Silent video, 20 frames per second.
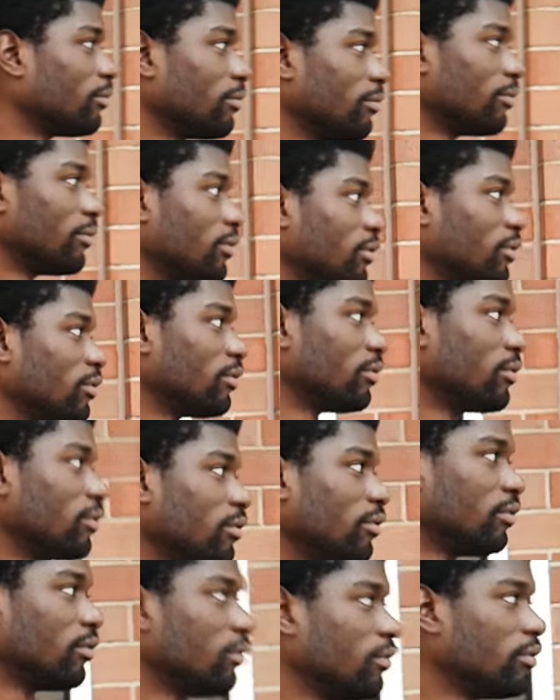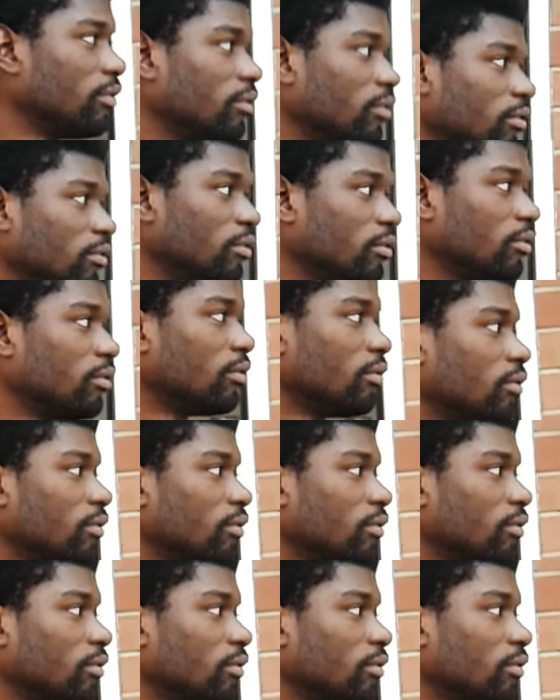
If that was me, I would have been stomped